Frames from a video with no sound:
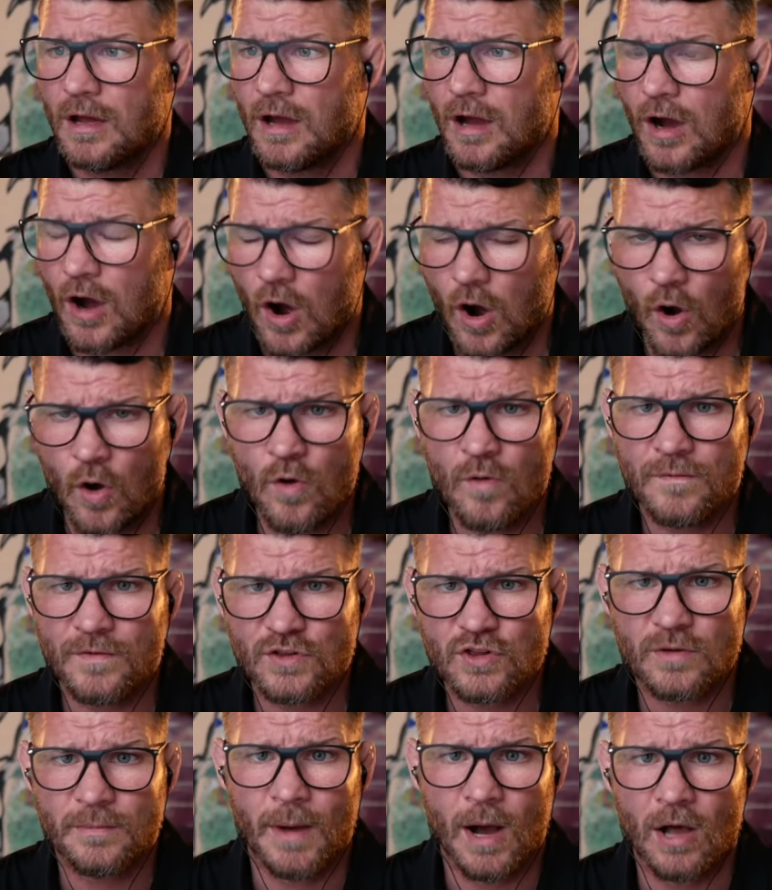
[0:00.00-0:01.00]
over
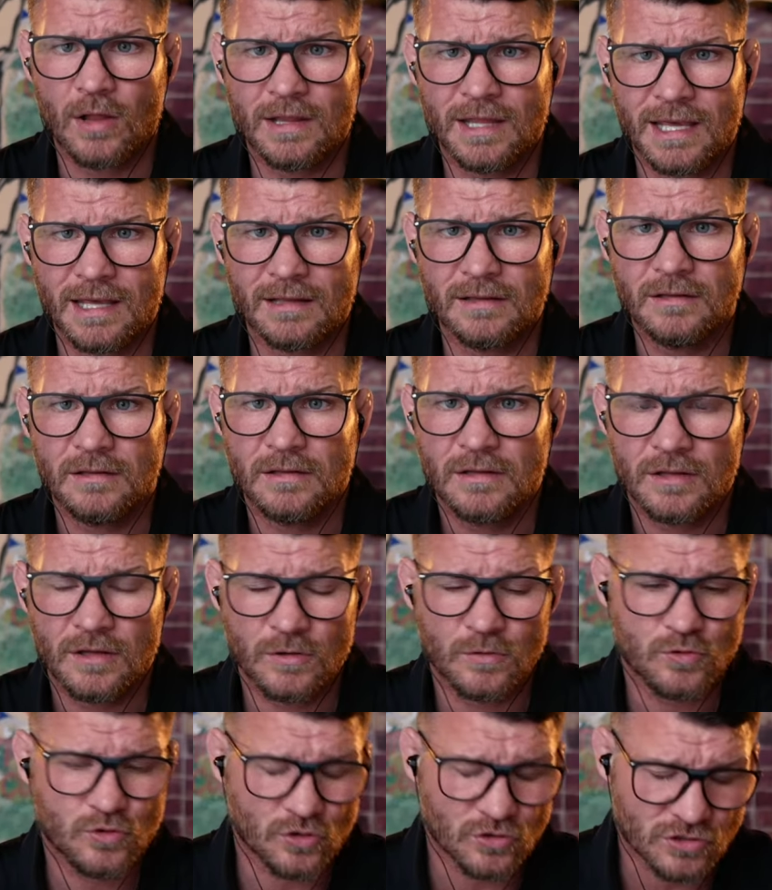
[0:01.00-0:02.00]
Jamal Hill,
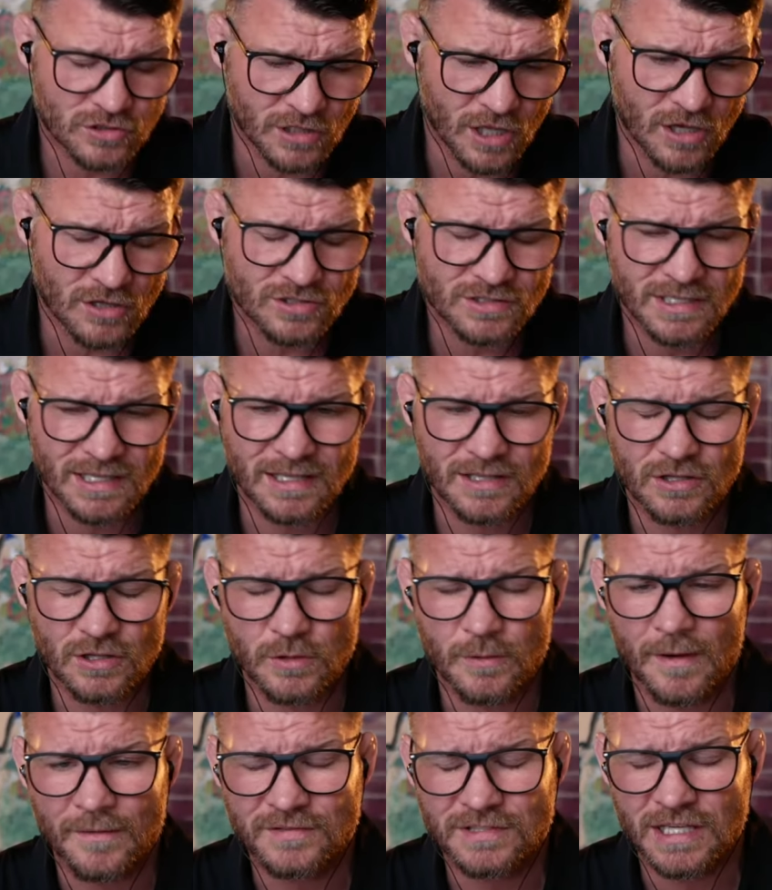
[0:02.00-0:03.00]
who just lost at
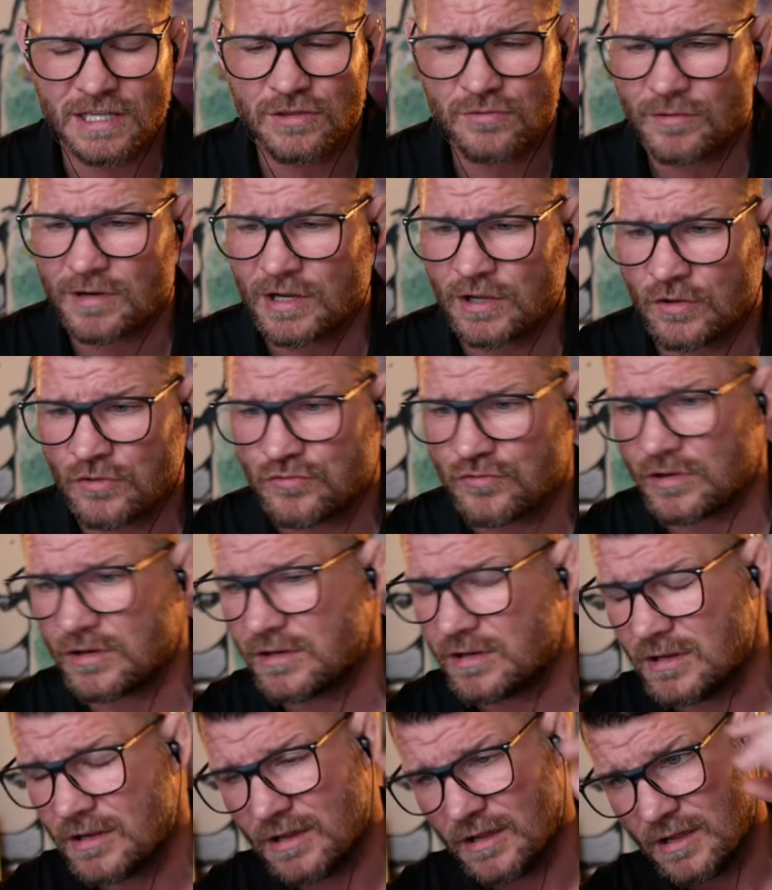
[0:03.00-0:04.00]
U F C three hundred,
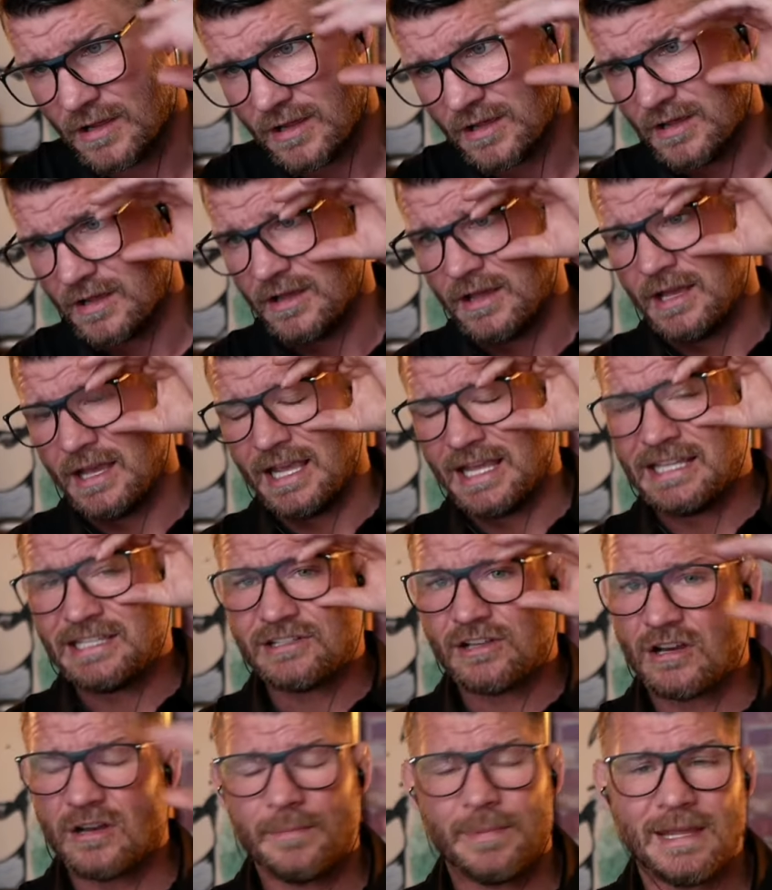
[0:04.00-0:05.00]
he's
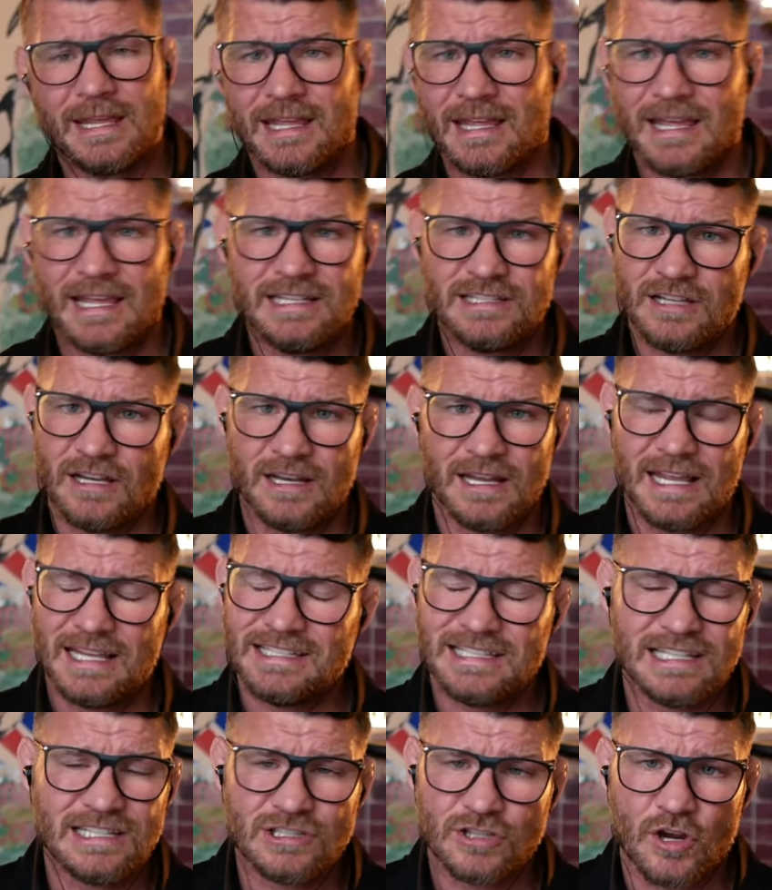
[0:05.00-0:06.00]
going to be, he's going he's
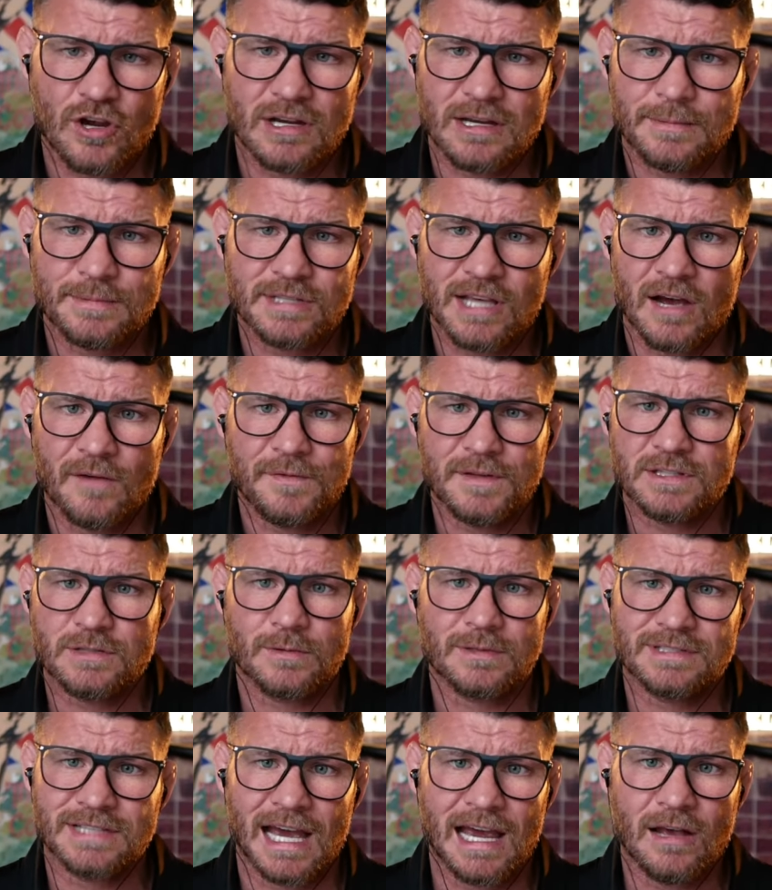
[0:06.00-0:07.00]
inserting himself into
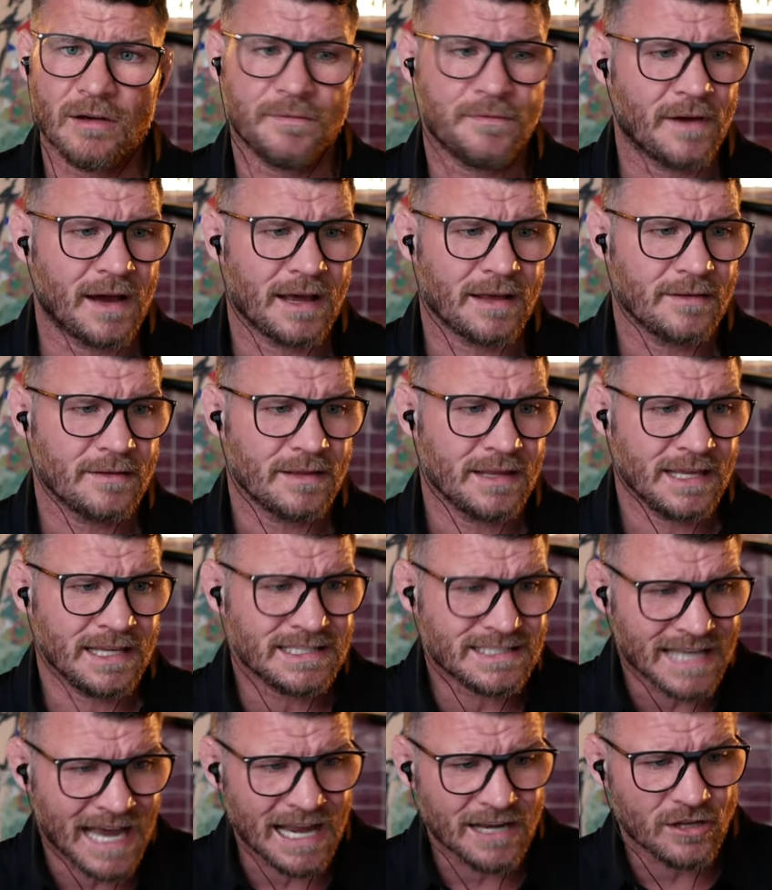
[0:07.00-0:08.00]
a title fight. He's
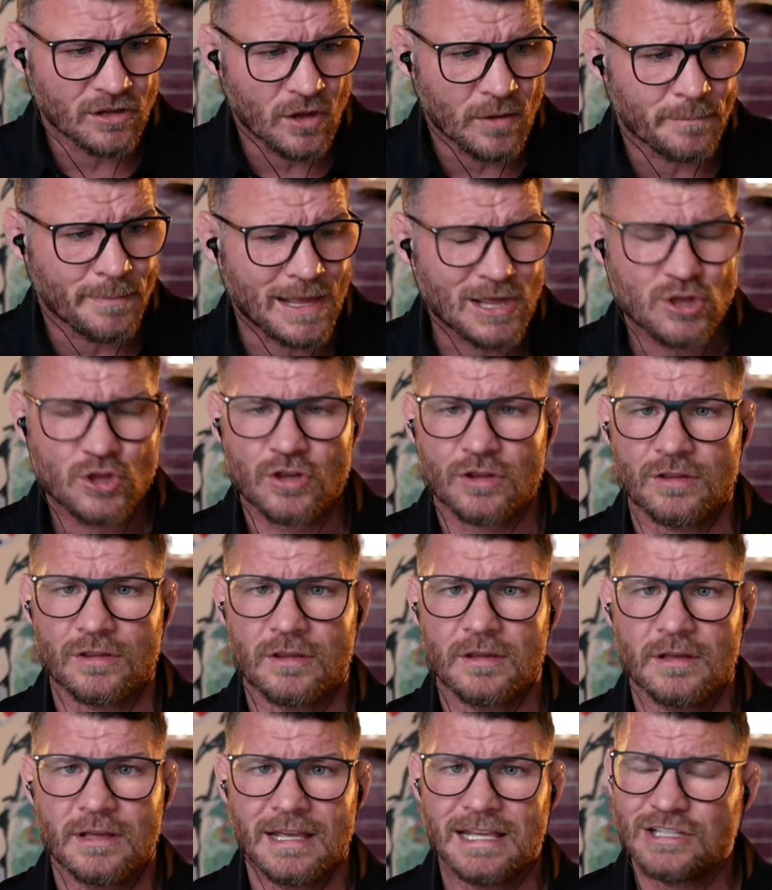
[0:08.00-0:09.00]
kind of not mentioned.
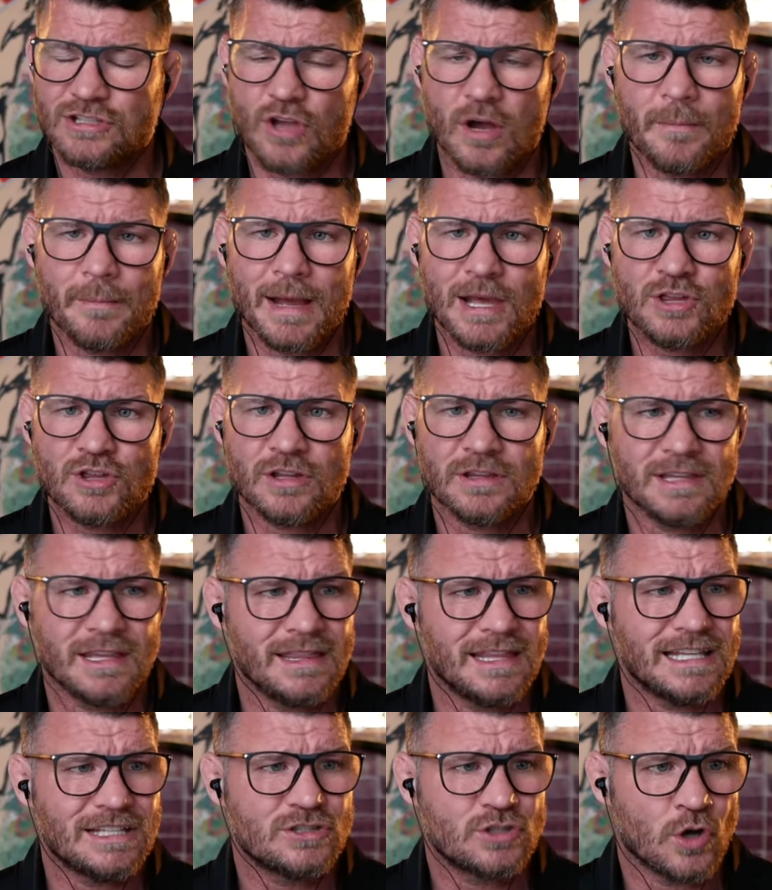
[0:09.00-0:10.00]
He's not mentioned in
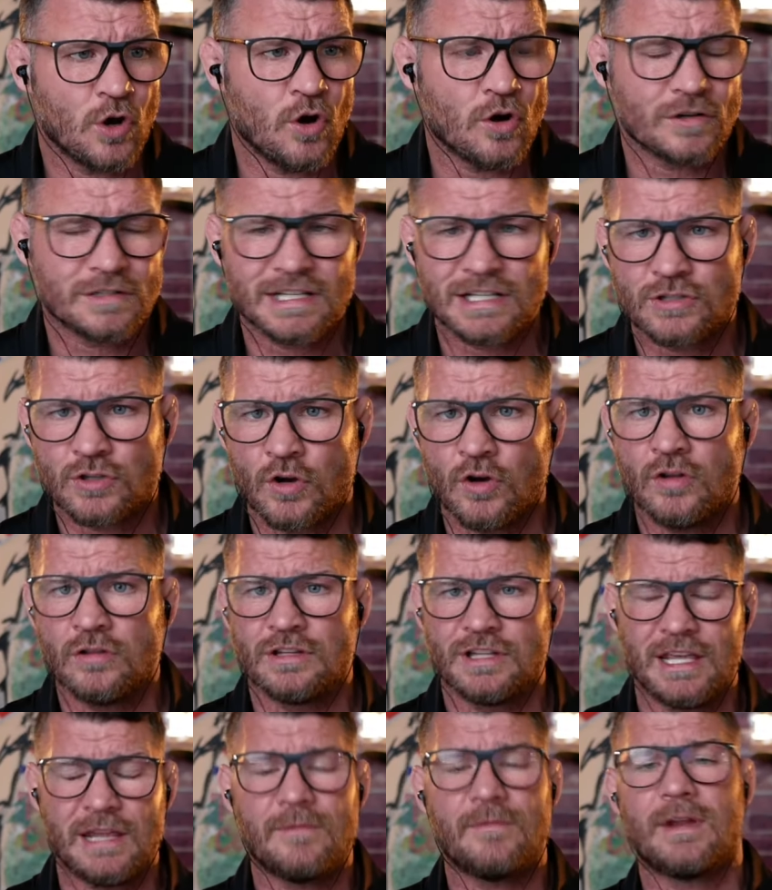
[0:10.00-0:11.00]
these talks. It's all
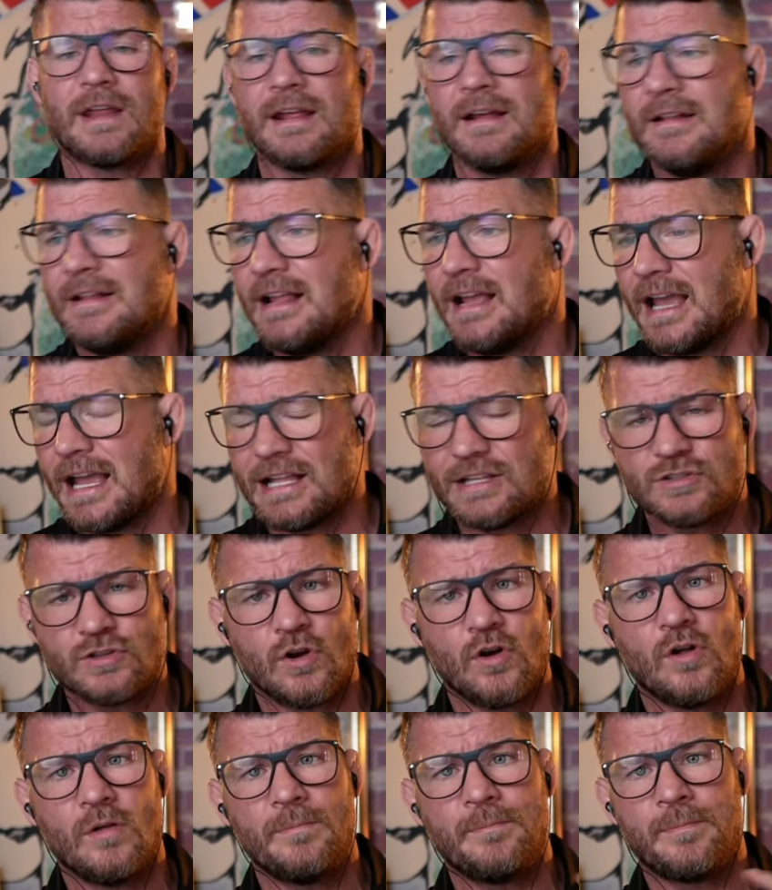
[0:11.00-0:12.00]
Yuri. It's
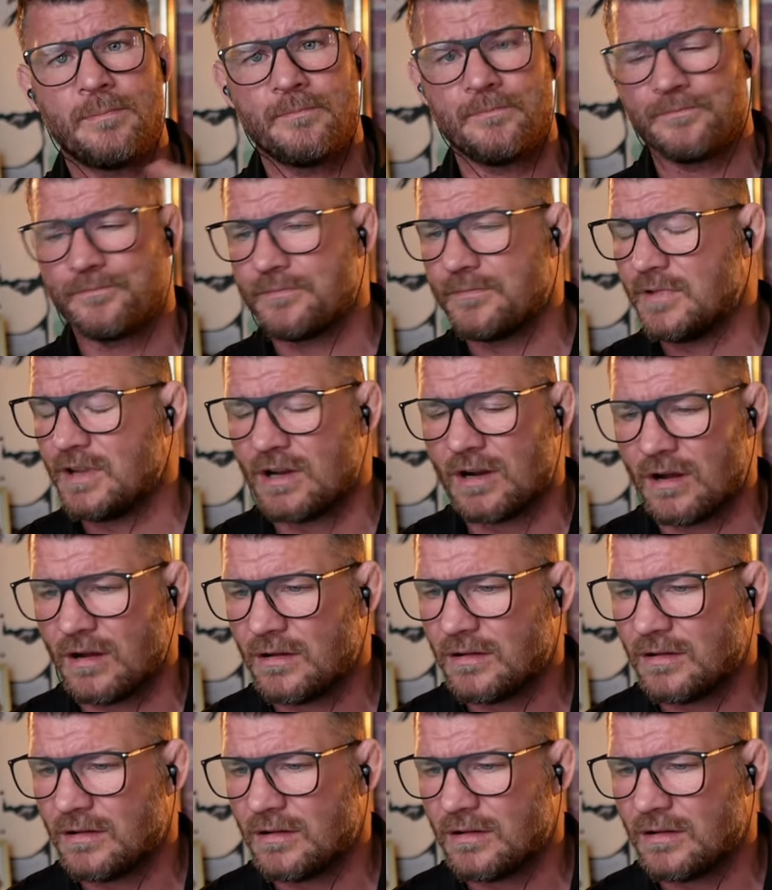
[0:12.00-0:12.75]
all, you know...